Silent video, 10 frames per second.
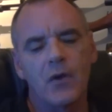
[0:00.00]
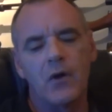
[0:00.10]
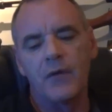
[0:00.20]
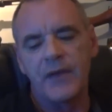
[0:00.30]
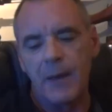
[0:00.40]

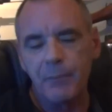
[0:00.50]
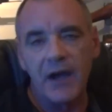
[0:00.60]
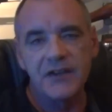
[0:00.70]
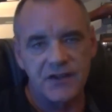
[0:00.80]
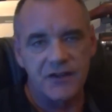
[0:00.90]
on that
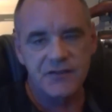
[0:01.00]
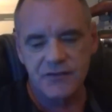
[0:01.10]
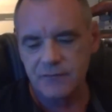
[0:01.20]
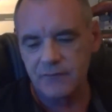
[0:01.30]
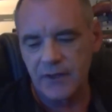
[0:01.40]

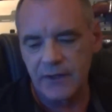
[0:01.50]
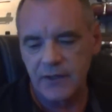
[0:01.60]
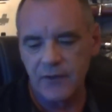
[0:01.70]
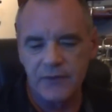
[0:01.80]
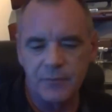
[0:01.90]
basis, and
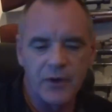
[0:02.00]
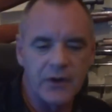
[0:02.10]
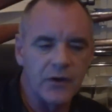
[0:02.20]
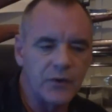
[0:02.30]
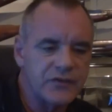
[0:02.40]
given the
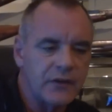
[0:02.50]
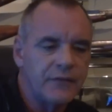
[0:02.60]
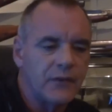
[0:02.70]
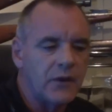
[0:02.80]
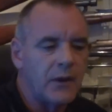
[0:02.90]
protocols that I
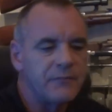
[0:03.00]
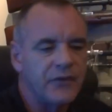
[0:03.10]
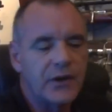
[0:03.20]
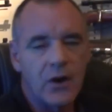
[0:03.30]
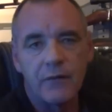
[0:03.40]
followed, I'm
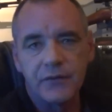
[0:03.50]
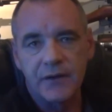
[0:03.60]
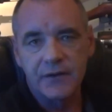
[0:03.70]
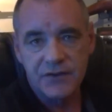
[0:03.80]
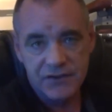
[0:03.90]
very
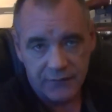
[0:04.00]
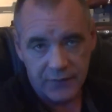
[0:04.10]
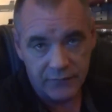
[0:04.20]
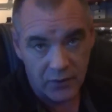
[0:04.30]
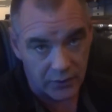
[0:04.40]
confident the stuff
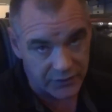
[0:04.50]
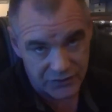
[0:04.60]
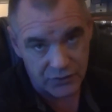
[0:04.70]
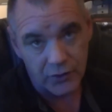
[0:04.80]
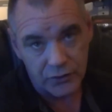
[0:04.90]
I've got is
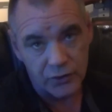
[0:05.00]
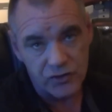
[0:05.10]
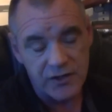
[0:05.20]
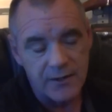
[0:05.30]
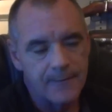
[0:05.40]
not
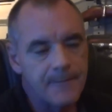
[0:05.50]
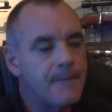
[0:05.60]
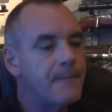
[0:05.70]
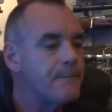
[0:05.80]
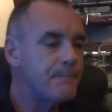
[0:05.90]
dodgy.
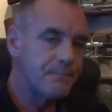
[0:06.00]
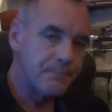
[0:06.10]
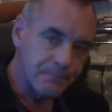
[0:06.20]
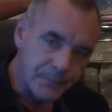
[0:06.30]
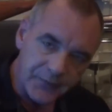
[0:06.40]

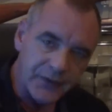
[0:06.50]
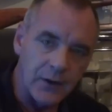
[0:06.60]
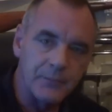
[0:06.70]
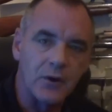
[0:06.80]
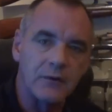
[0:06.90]
But then
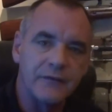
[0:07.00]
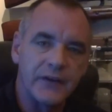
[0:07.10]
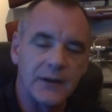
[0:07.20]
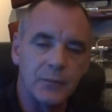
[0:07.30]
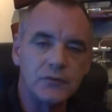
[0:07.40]
I'm not
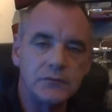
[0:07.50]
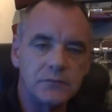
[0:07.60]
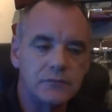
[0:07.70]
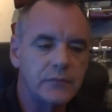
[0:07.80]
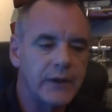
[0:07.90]
infallible.
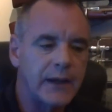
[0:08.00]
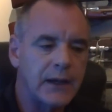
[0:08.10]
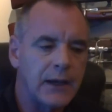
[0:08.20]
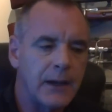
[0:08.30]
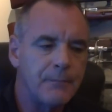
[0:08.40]

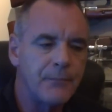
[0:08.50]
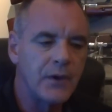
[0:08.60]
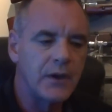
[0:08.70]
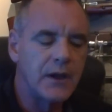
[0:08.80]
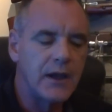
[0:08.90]
Um,
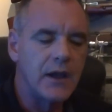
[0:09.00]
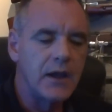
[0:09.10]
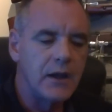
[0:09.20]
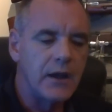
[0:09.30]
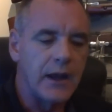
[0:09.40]

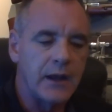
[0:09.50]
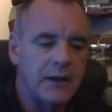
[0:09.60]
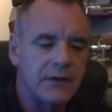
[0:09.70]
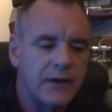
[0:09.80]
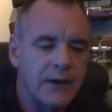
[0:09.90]

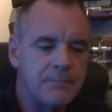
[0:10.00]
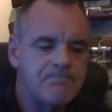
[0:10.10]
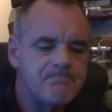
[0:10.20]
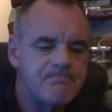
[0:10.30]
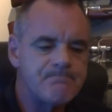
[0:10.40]
and
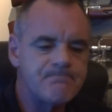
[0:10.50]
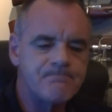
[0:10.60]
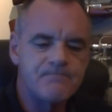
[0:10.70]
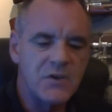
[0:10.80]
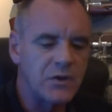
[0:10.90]
um,
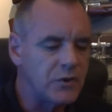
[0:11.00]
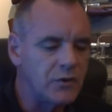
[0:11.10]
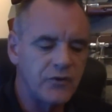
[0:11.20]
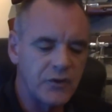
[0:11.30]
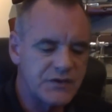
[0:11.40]
you, you,
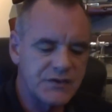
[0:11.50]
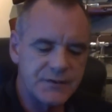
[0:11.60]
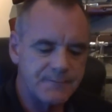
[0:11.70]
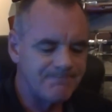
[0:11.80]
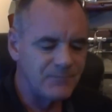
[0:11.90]

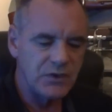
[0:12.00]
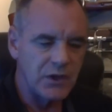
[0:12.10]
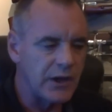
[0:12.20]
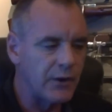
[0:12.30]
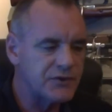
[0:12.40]
just
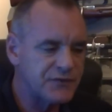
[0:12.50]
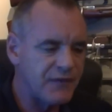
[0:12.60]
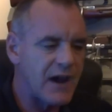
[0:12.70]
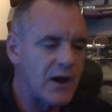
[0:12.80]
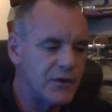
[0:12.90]
you go as
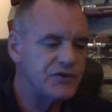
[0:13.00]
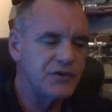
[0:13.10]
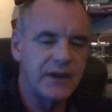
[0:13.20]
far as you